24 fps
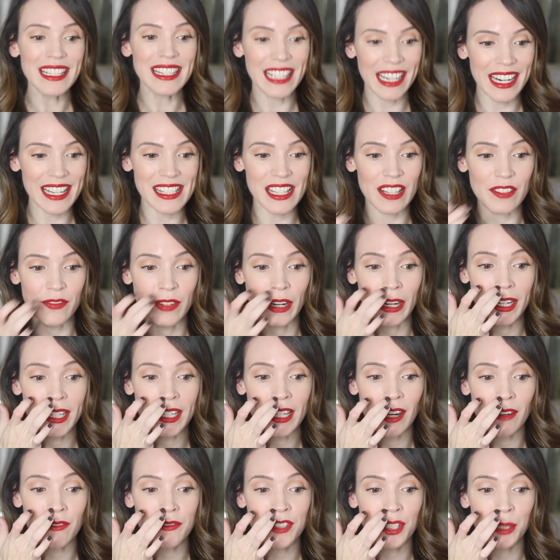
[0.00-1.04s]
Like I said, very
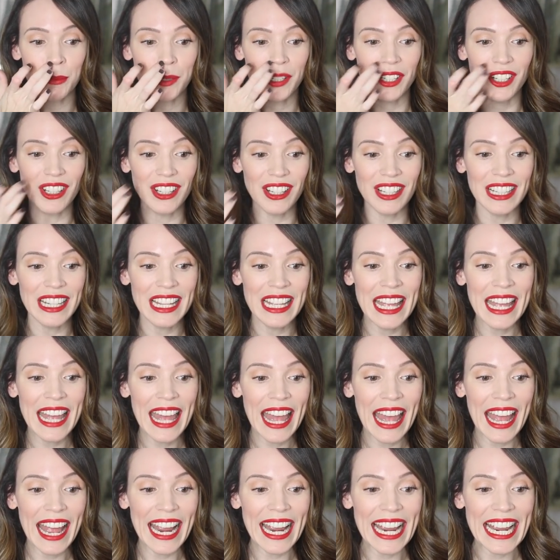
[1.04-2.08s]
comfortable,
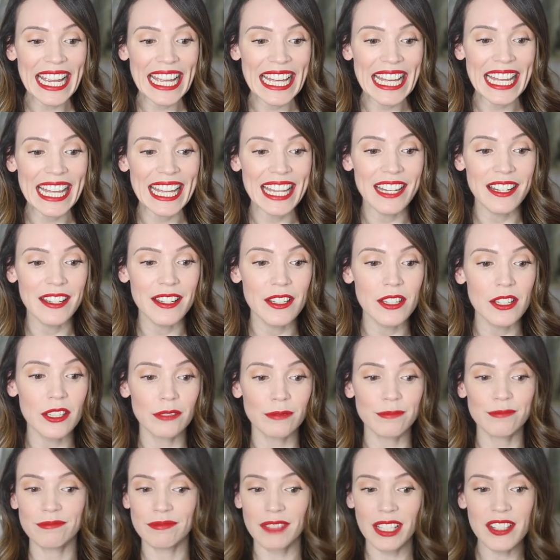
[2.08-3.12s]
and
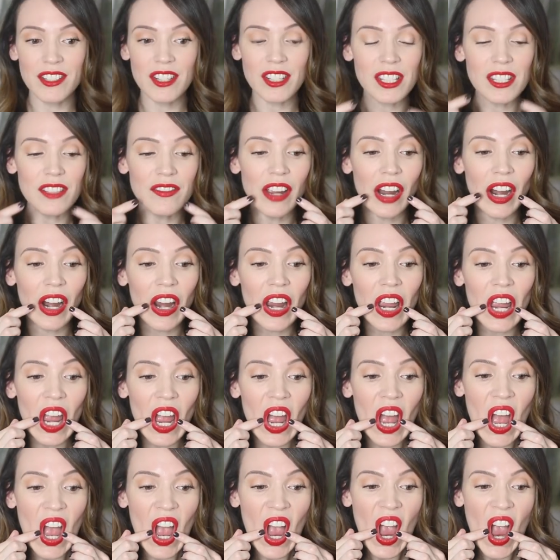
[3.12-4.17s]
it's just a
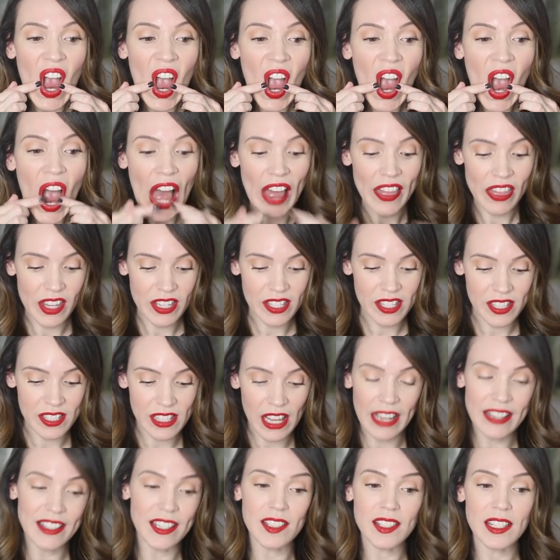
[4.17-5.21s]
very, this is,
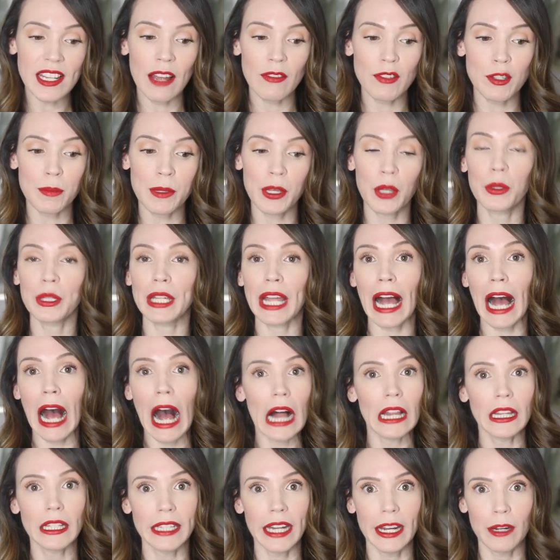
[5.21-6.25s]
it doesn't have to be only
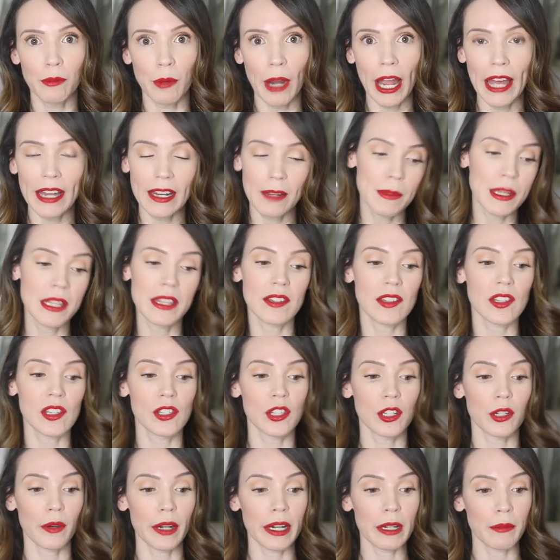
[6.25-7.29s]
holiday red. I mean, this is
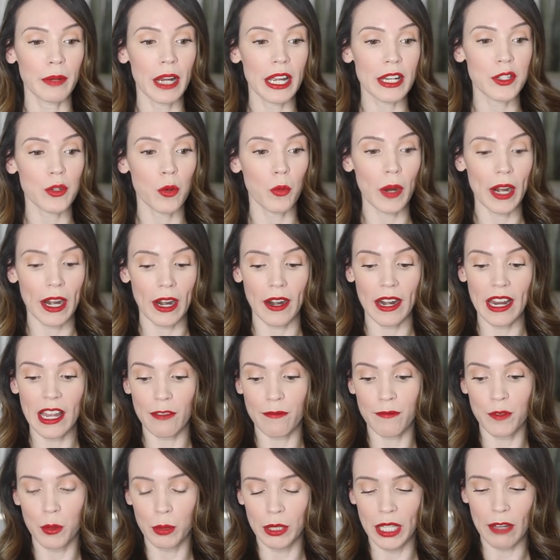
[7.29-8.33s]
a great red to wear
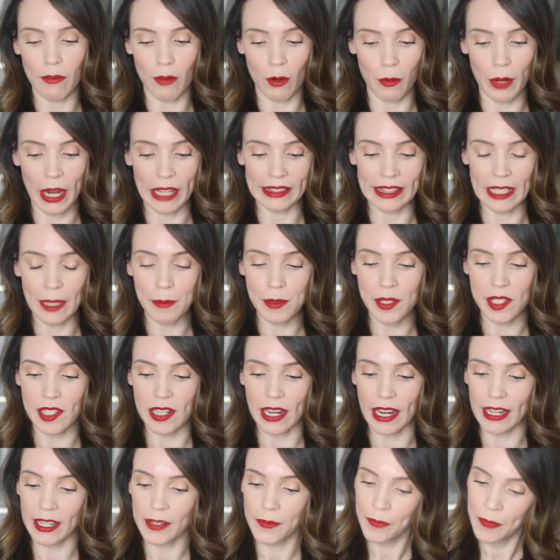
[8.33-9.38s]
if you love a red
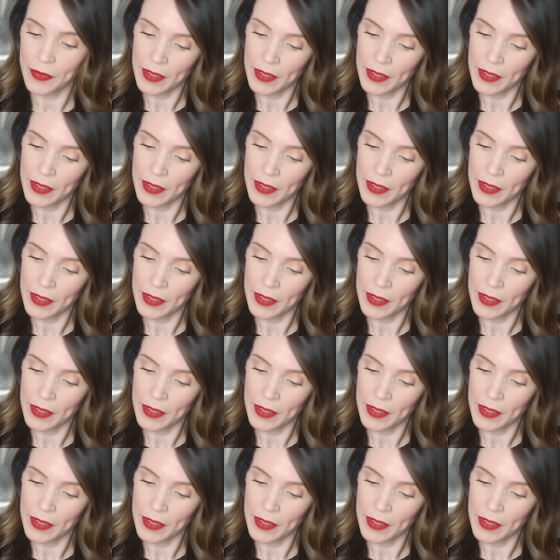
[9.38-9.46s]
lipstick.